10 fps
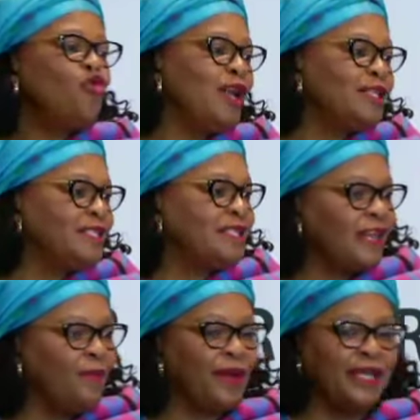world is
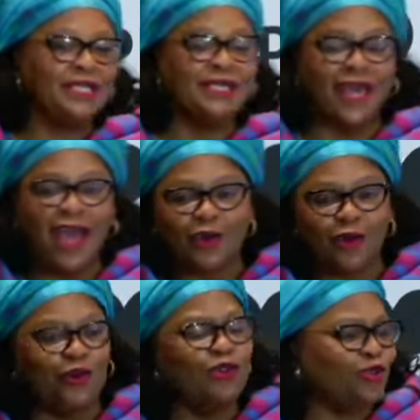celebrating the
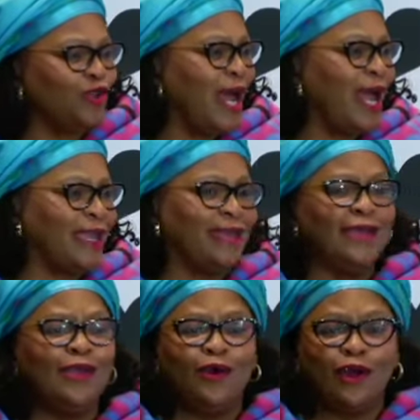icon, on July,
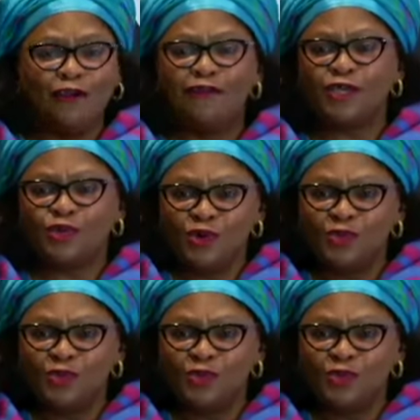all of us will